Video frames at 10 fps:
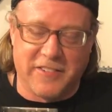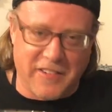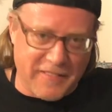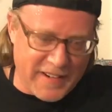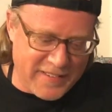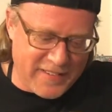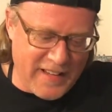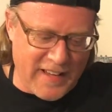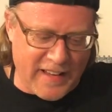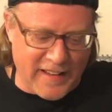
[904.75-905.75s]
So I'm going to
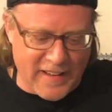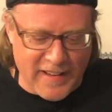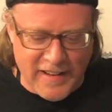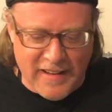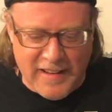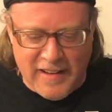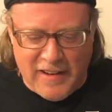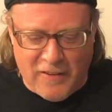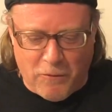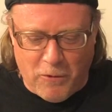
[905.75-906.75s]
see
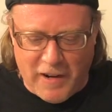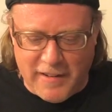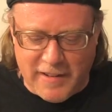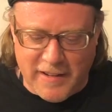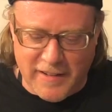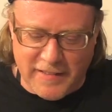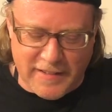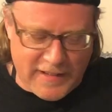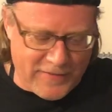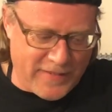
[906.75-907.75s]
what the
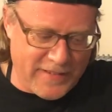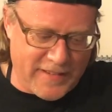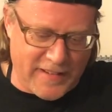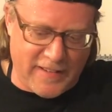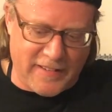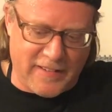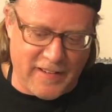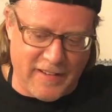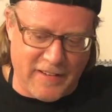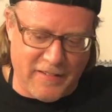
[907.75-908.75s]
difference is,
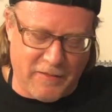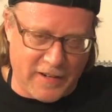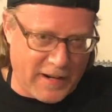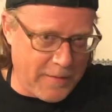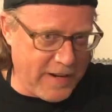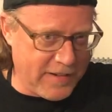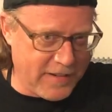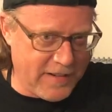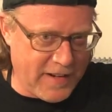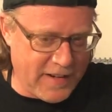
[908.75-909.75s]
what
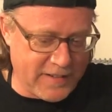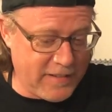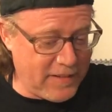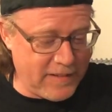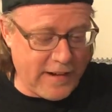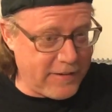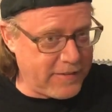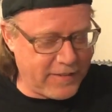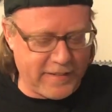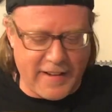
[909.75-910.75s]
carbonation does. This is an
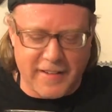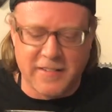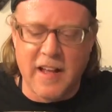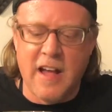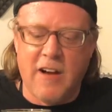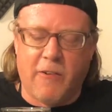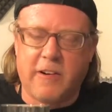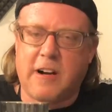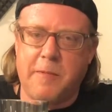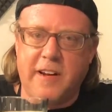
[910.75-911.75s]
interesting test,
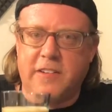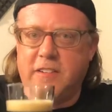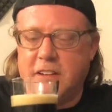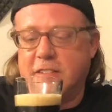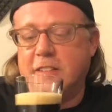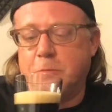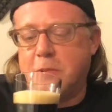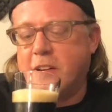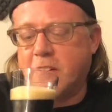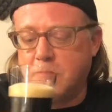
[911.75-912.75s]
what carbonation does to this
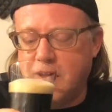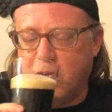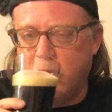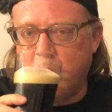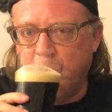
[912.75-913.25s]
particular beer.